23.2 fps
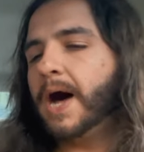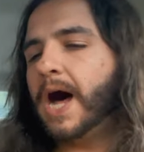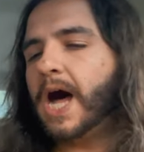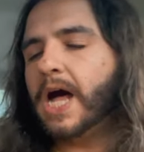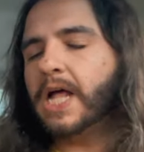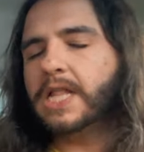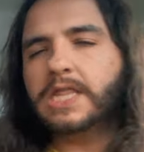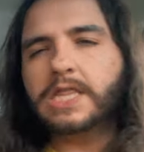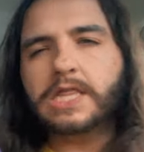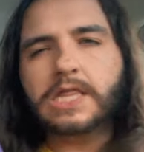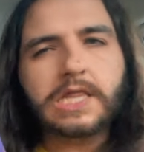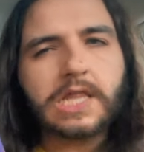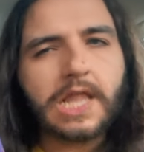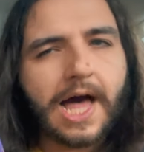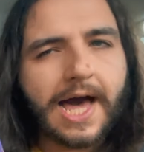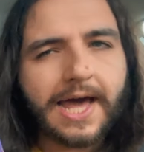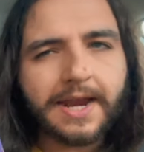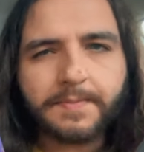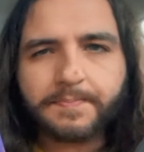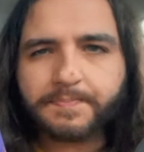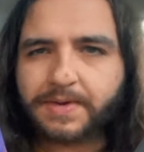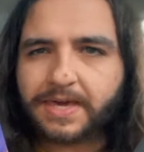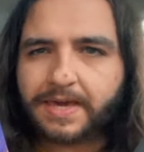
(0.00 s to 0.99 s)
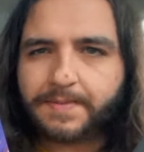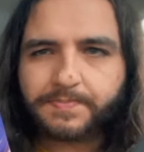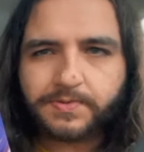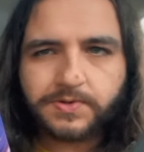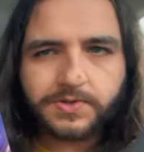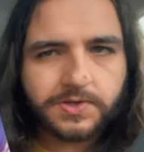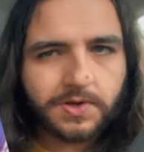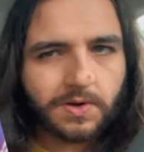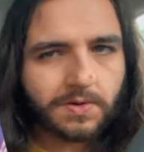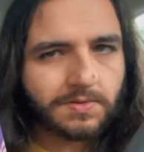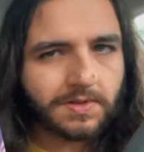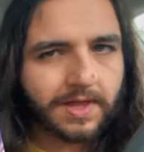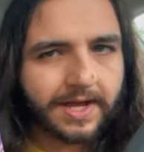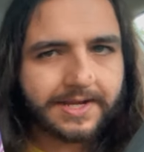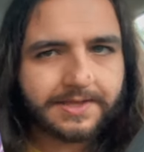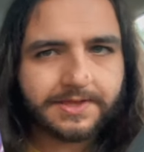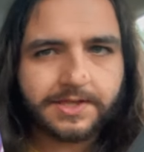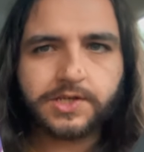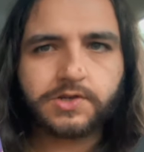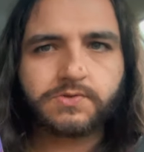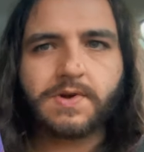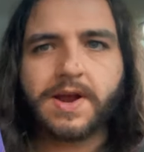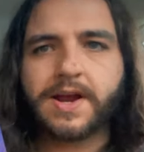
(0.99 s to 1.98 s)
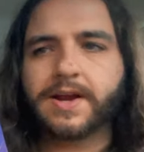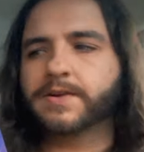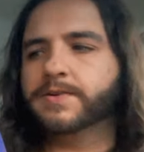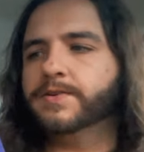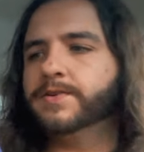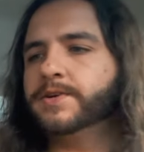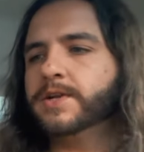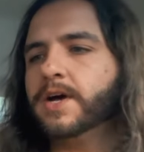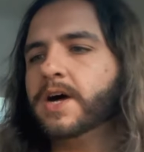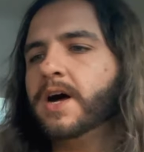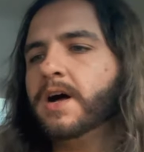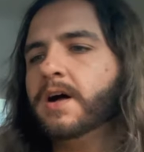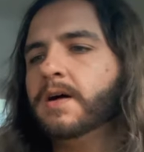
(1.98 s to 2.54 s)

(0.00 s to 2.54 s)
A lot of people don't like this record.